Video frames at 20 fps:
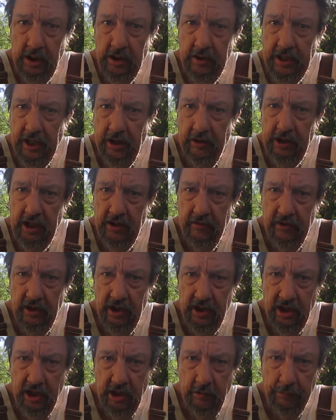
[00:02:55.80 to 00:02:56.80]
that'll give you
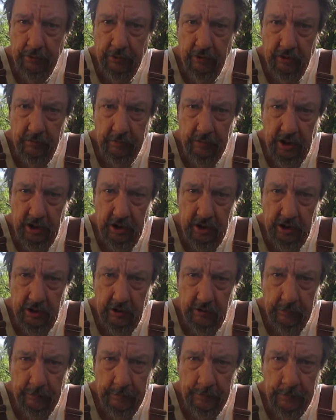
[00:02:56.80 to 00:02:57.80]
the upload
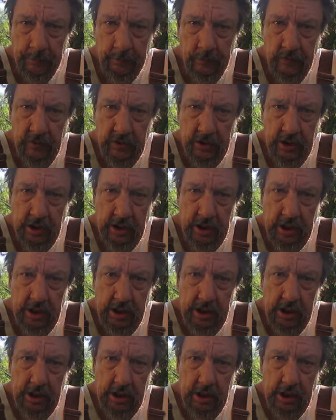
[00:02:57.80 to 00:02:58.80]
menu,
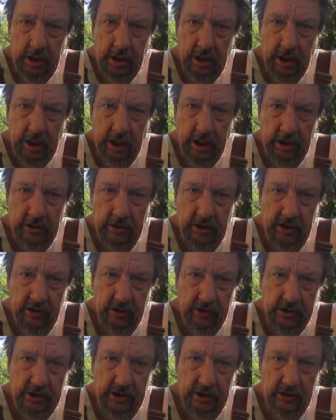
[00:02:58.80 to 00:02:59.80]
and you
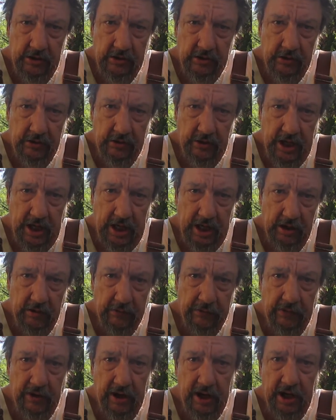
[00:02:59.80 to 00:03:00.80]
either choose or drag a
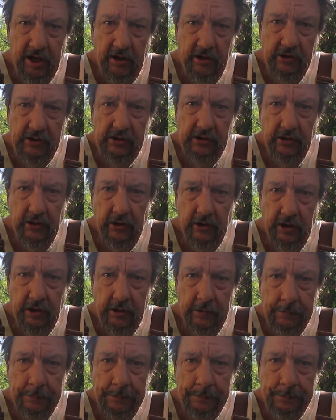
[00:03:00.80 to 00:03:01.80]
file to it,